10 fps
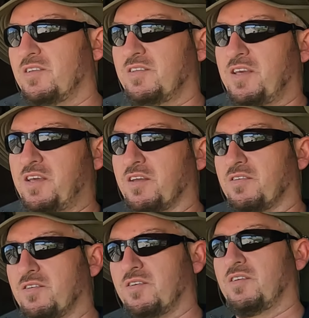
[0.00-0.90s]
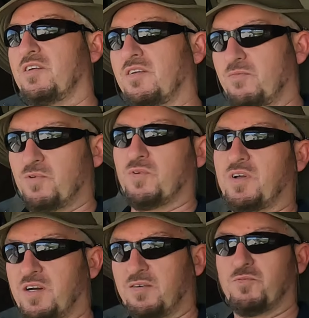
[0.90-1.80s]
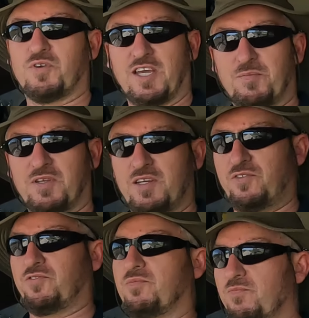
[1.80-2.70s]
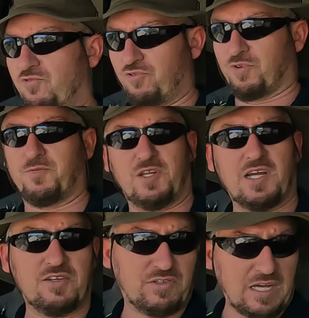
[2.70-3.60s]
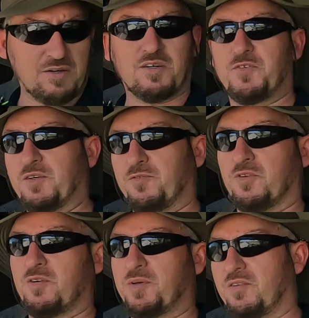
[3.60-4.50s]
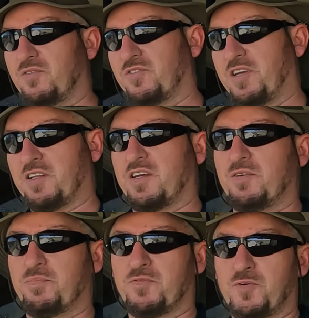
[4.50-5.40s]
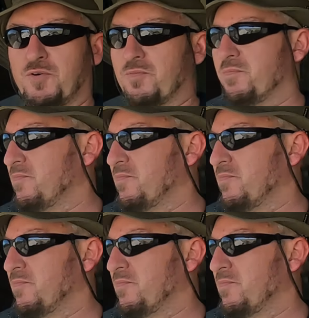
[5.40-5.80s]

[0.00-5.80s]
yeah, we'll keep these shorter videos going, I think, for a little bit and see how they perform.